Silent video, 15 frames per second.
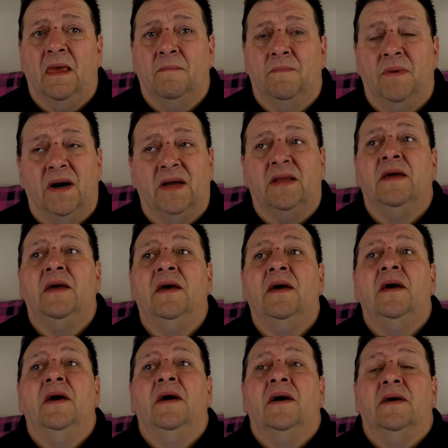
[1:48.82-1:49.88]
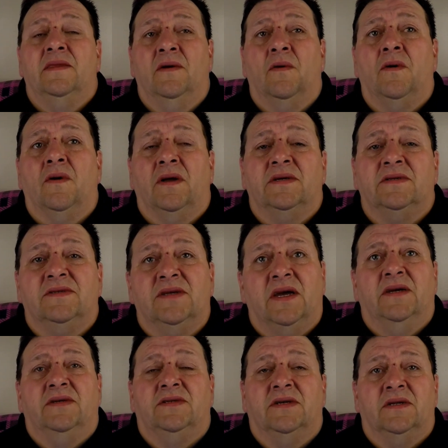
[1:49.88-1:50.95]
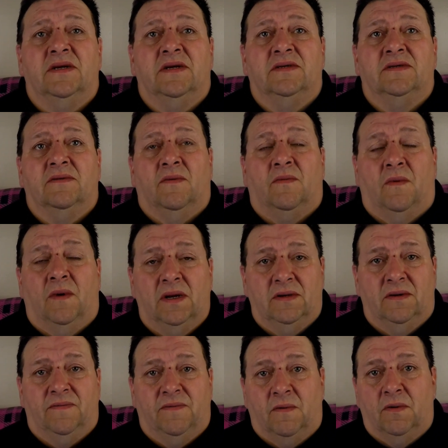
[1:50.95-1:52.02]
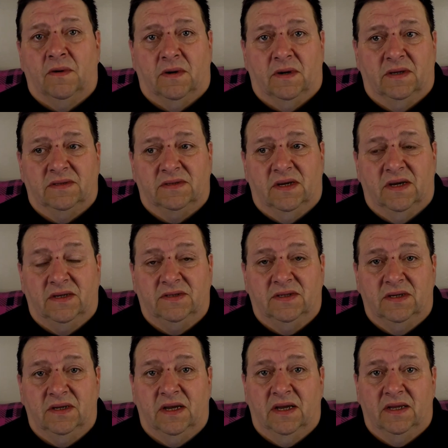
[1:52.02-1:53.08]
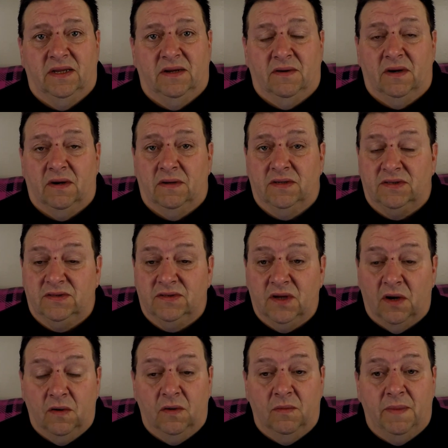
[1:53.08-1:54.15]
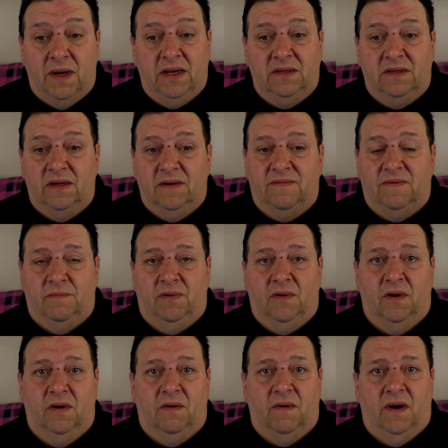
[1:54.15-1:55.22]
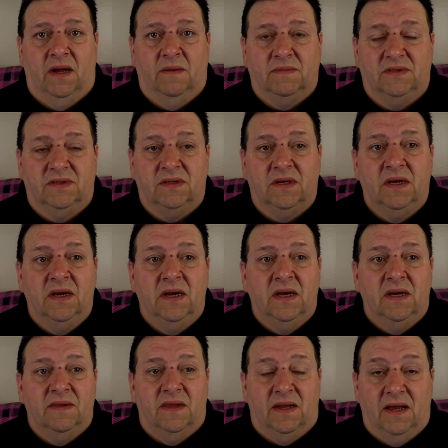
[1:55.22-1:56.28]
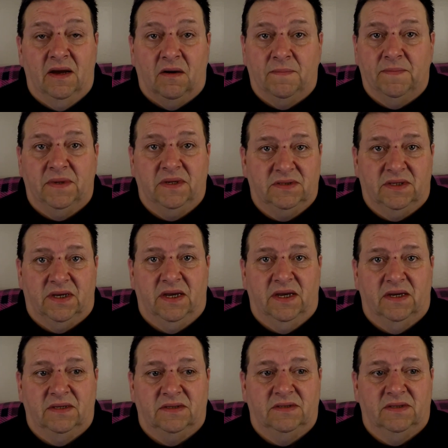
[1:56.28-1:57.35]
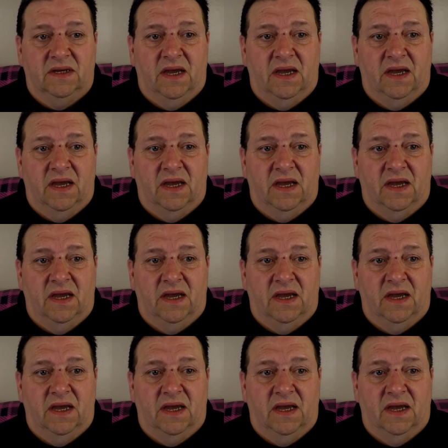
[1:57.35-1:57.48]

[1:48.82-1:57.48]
But the organization is a wonderful organization, and there are so many different programs that help these kids.